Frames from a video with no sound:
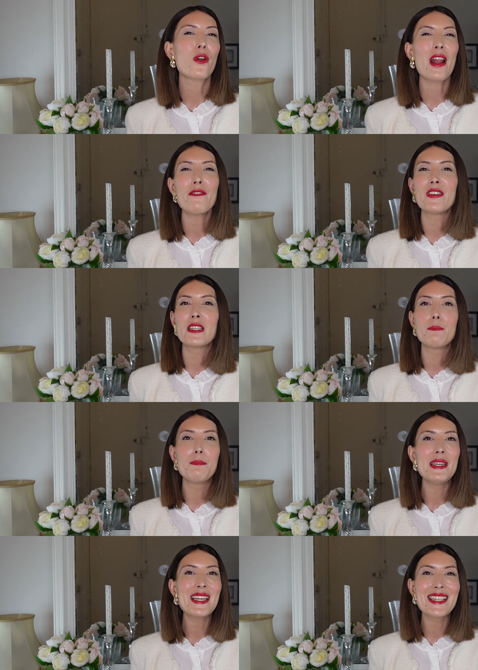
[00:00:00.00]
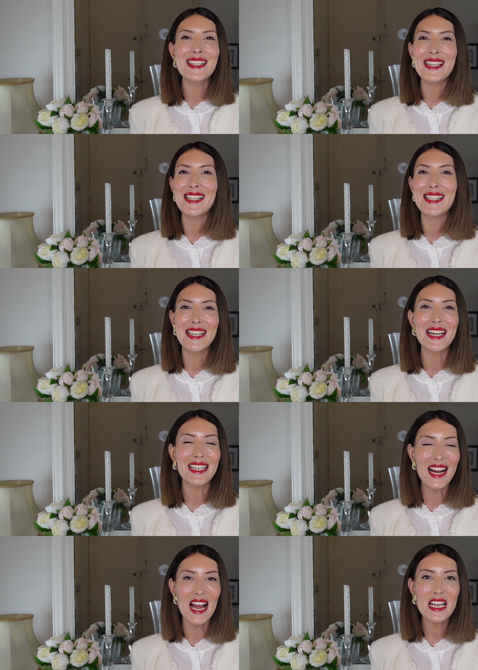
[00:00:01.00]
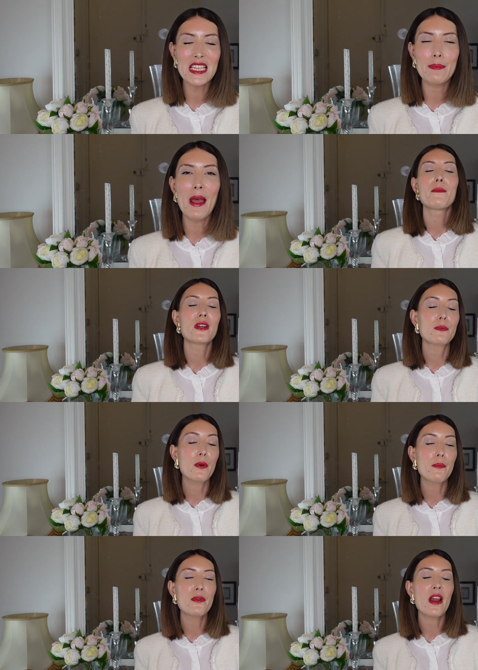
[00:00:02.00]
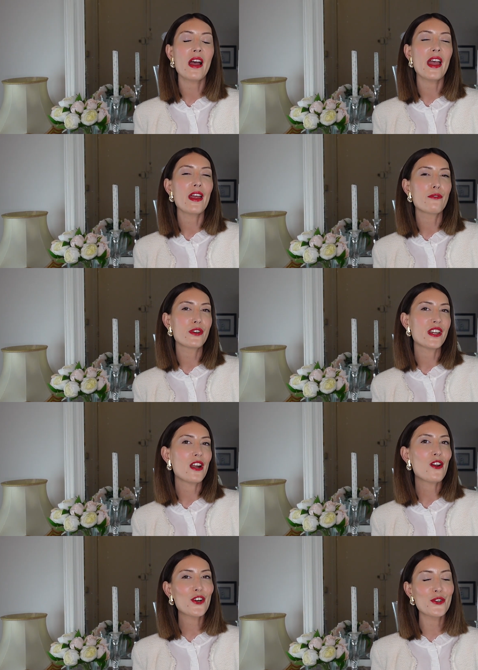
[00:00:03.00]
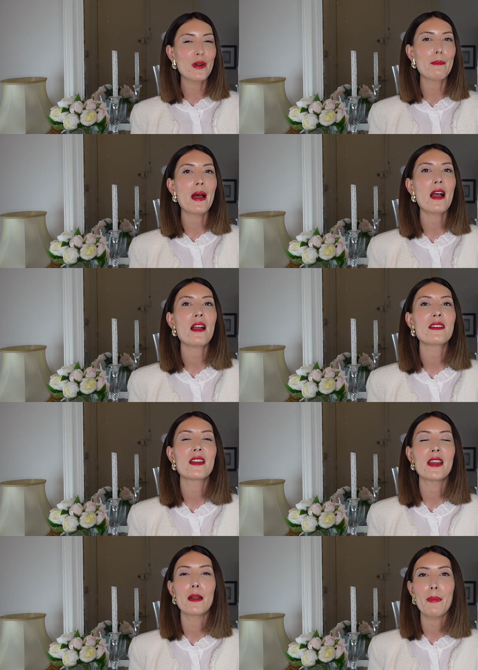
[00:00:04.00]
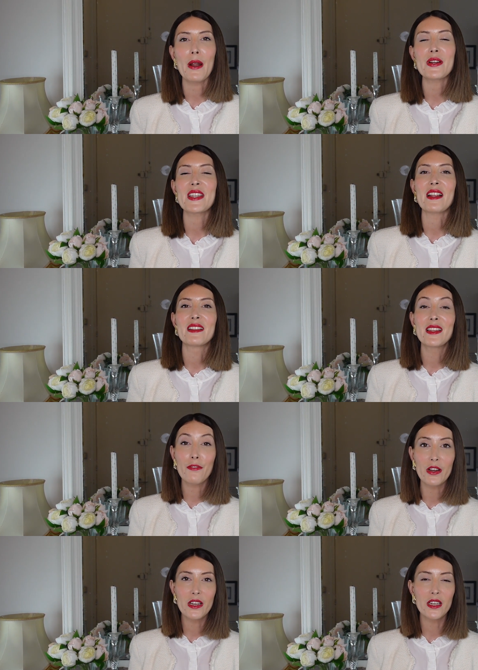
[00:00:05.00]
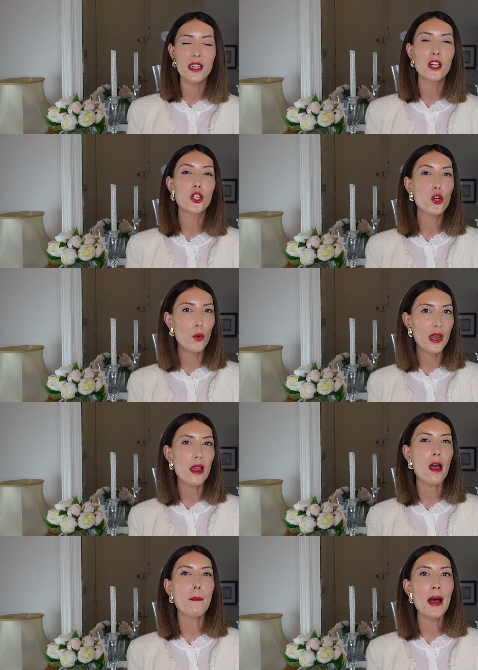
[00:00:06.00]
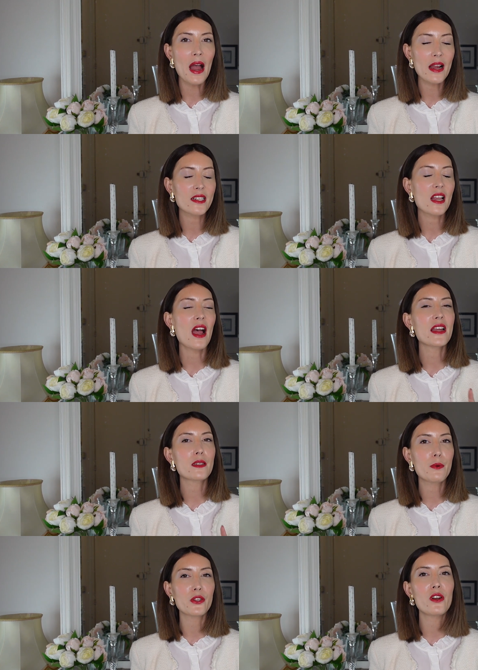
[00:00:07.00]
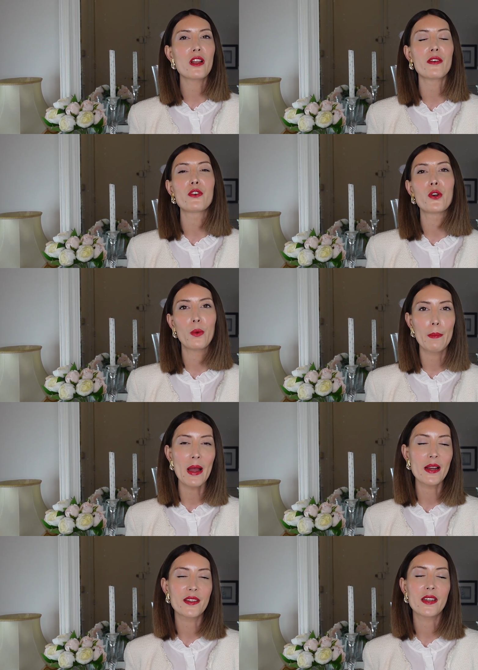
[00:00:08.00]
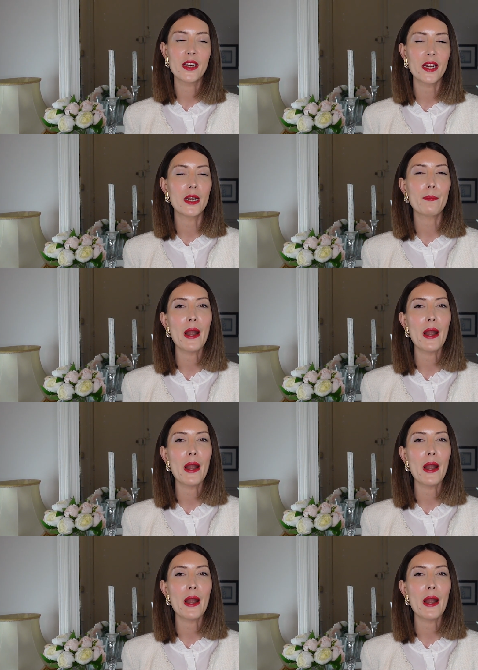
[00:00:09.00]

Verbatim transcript: don't have this big CC clasp. Most popular everyday luxury bags in Paris are definitely Chloé bags. I spot a lot of Chloé bags here in